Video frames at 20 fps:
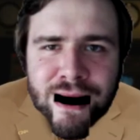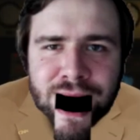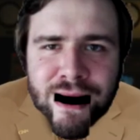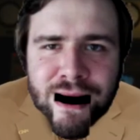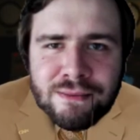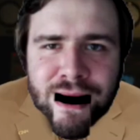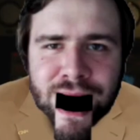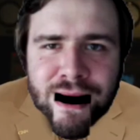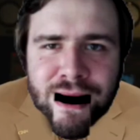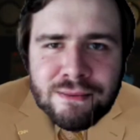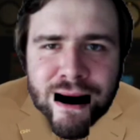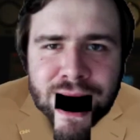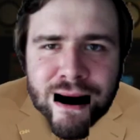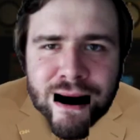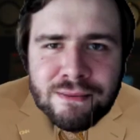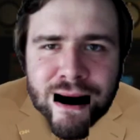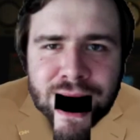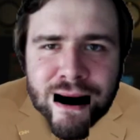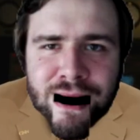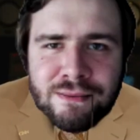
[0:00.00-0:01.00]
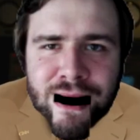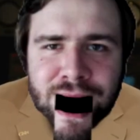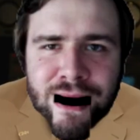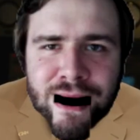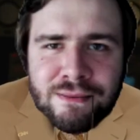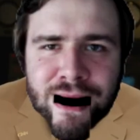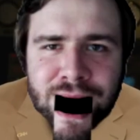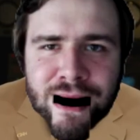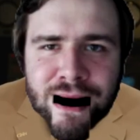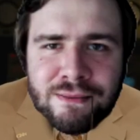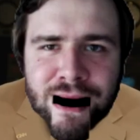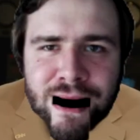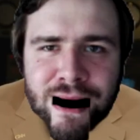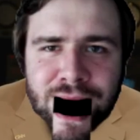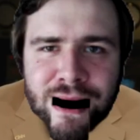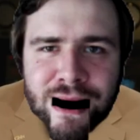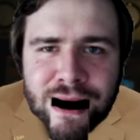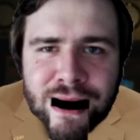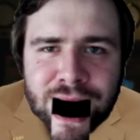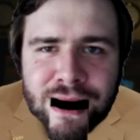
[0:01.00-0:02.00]
final question comes from a
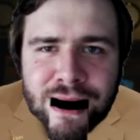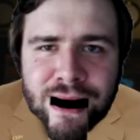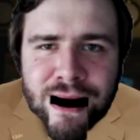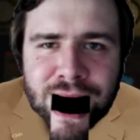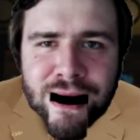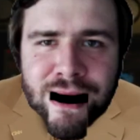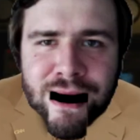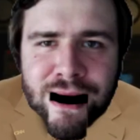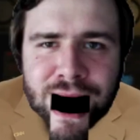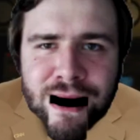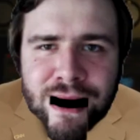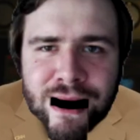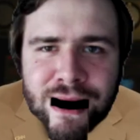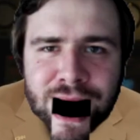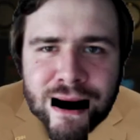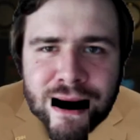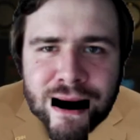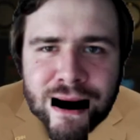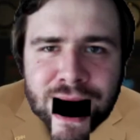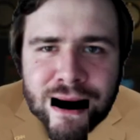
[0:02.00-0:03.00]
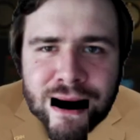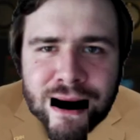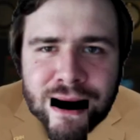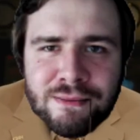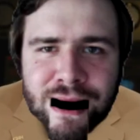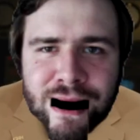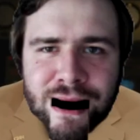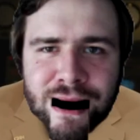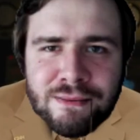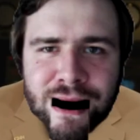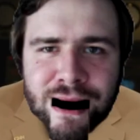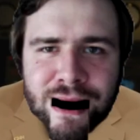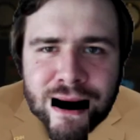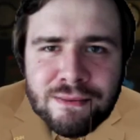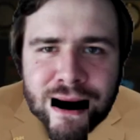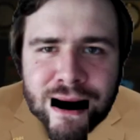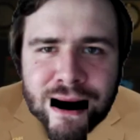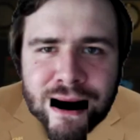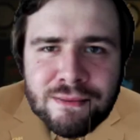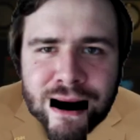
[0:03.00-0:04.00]
man whose name I cannot be bothered to make
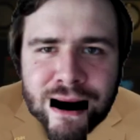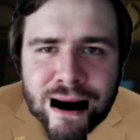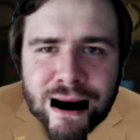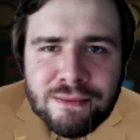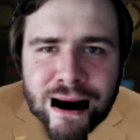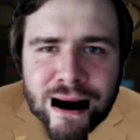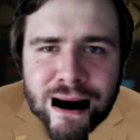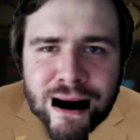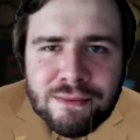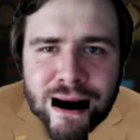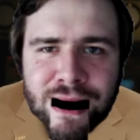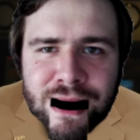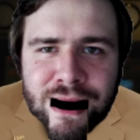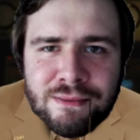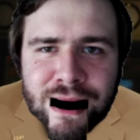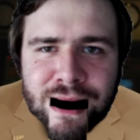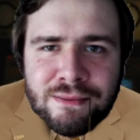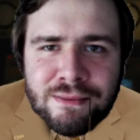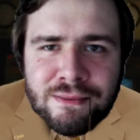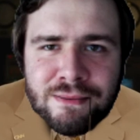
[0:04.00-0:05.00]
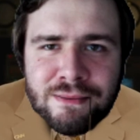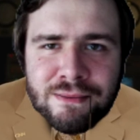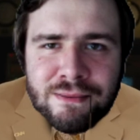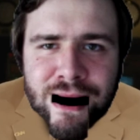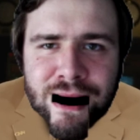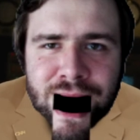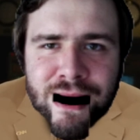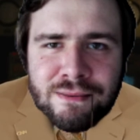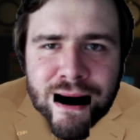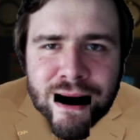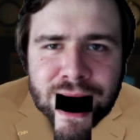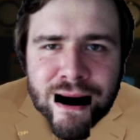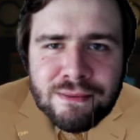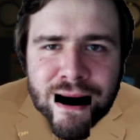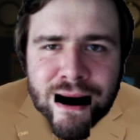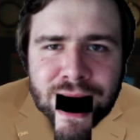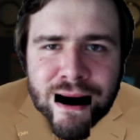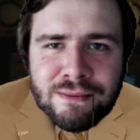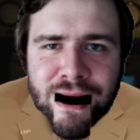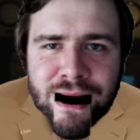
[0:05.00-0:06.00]
up a joke about, and it asks whether or
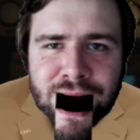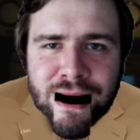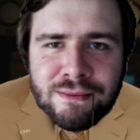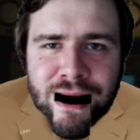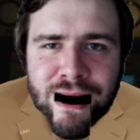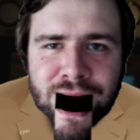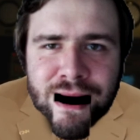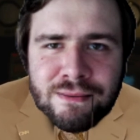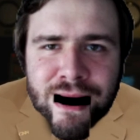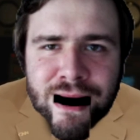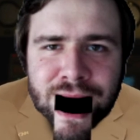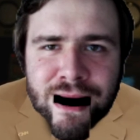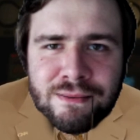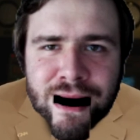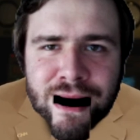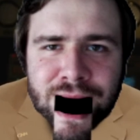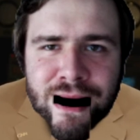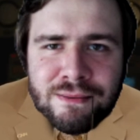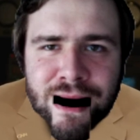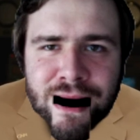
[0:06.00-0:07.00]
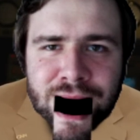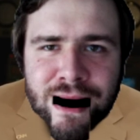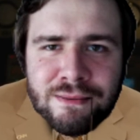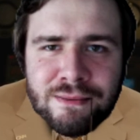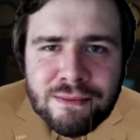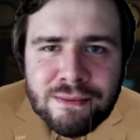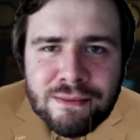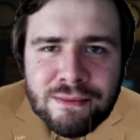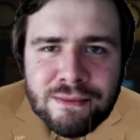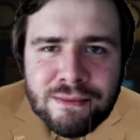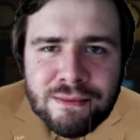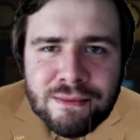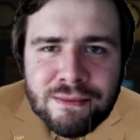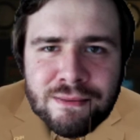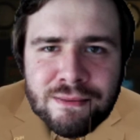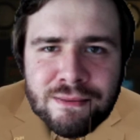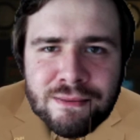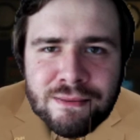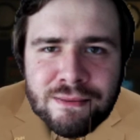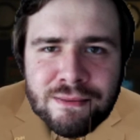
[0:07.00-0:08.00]
not this game will have PvP.
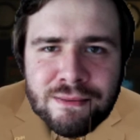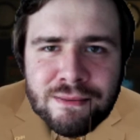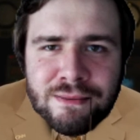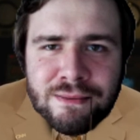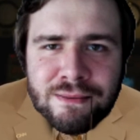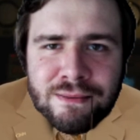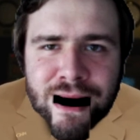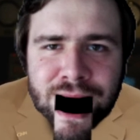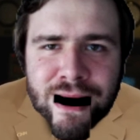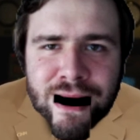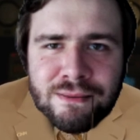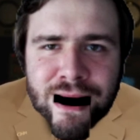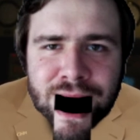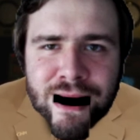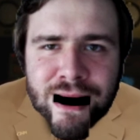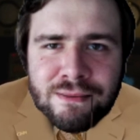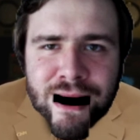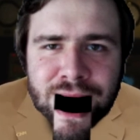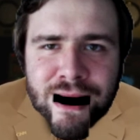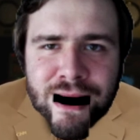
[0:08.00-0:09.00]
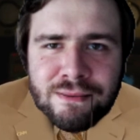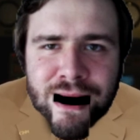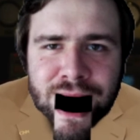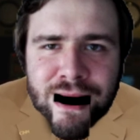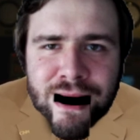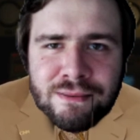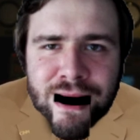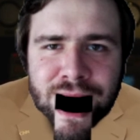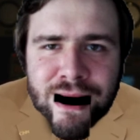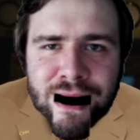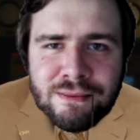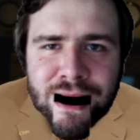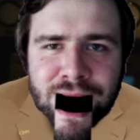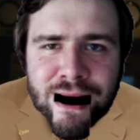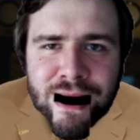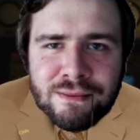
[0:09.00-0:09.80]
It may take the route